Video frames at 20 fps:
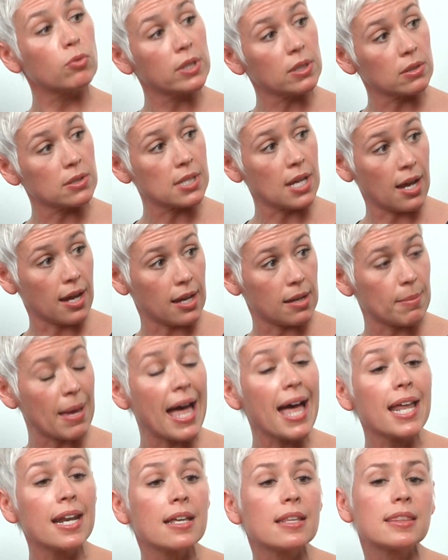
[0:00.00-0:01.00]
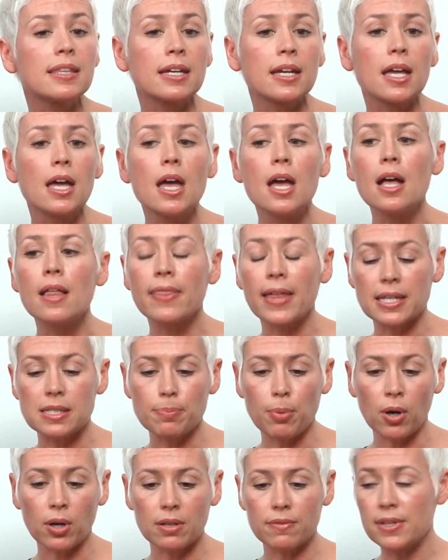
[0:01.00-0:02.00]
real time. And I think that's
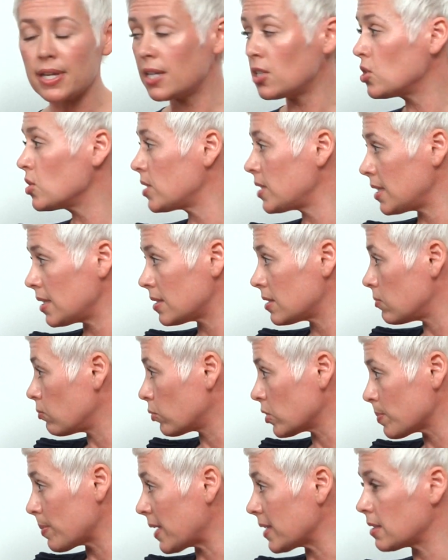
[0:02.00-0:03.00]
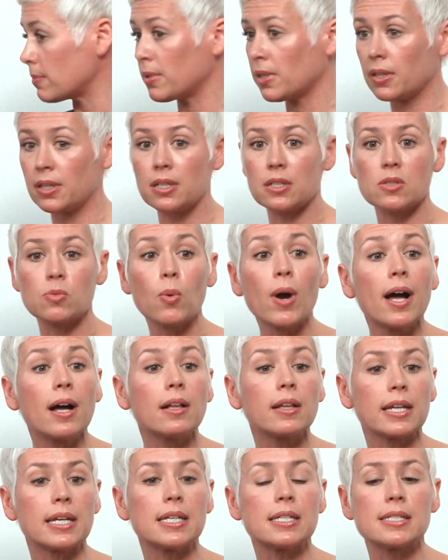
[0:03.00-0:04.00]
part of the agency's responsibility as
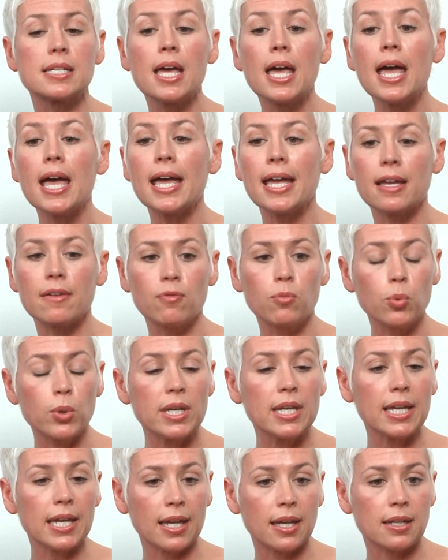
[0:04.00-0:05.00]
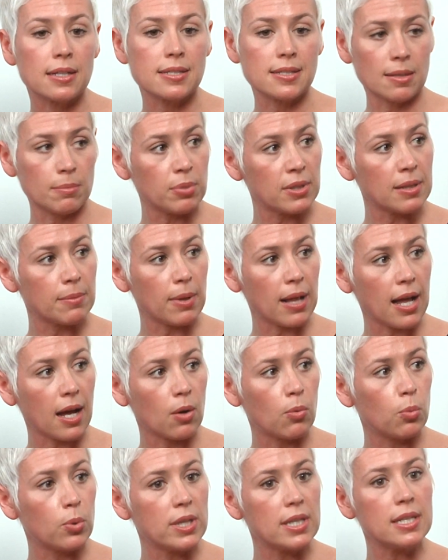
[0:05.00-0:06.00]
well, is if we hit a stumbling
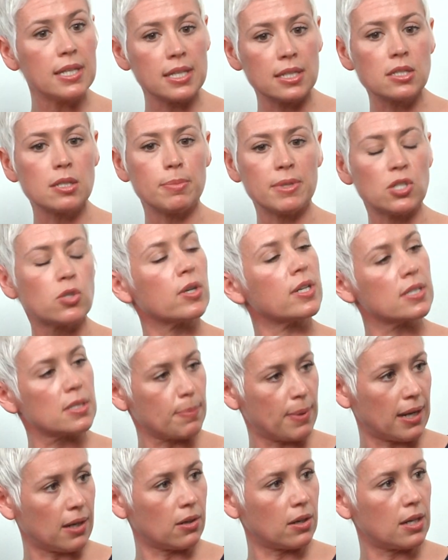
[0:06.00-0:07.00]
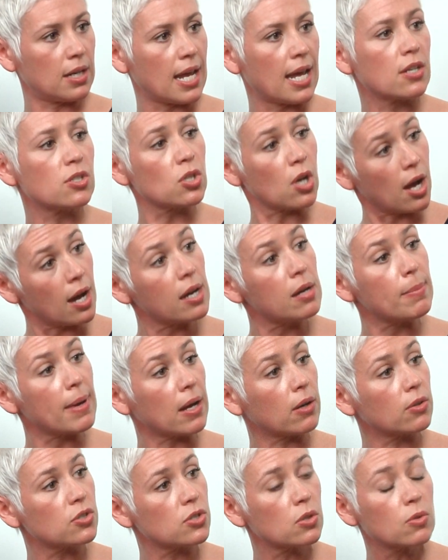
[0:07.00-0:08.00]
block, we need to be transparent and talk
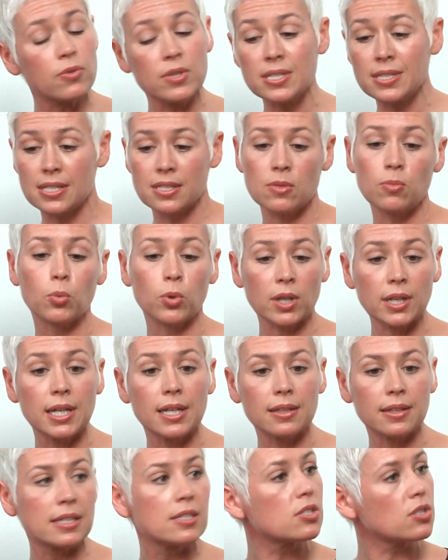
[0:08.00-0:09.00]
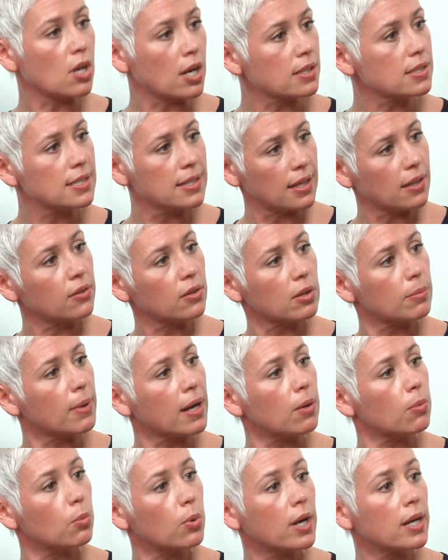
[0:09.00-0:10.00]
about, so this isn't working, let's talk together
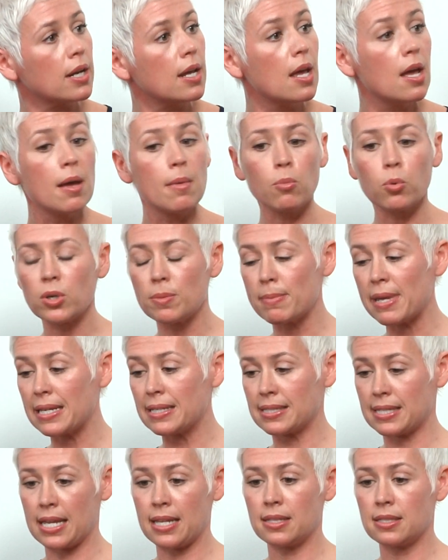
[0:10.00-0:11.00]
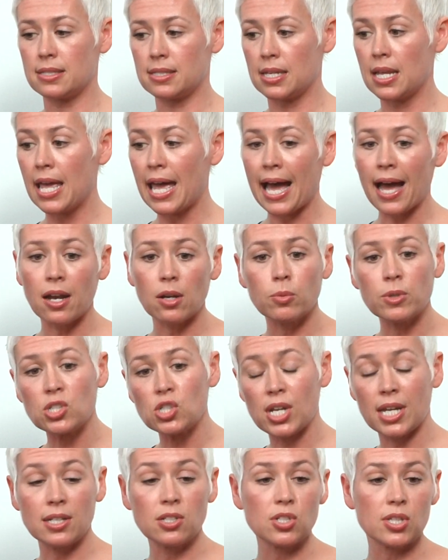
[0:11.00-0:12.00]
about what would make sense, how do we
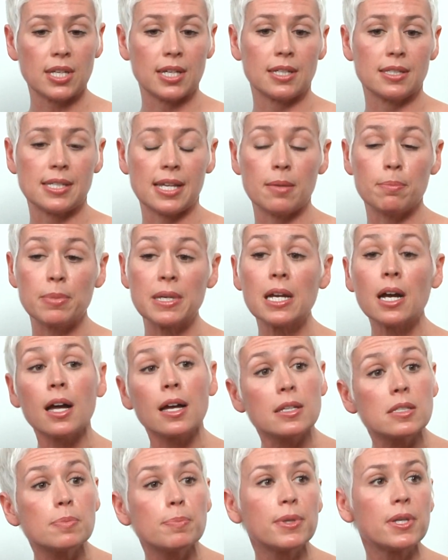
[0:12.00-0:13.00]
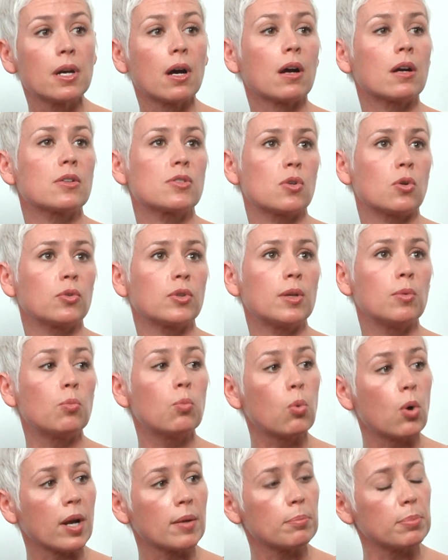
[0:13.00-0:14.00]
change things? And because PR is only
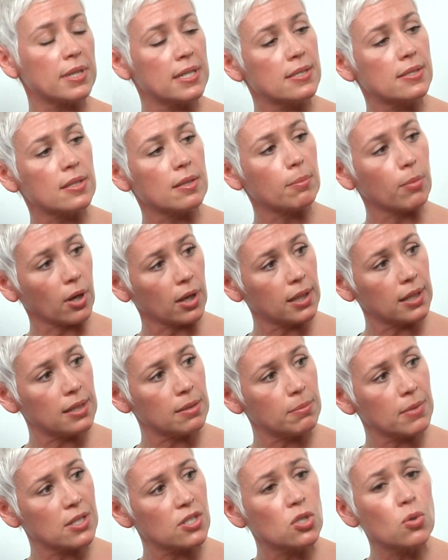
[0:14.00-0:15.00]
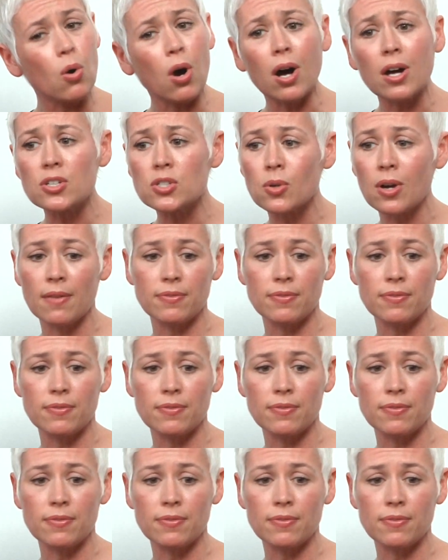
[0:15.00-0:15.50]
one piece of the marketing mix, you also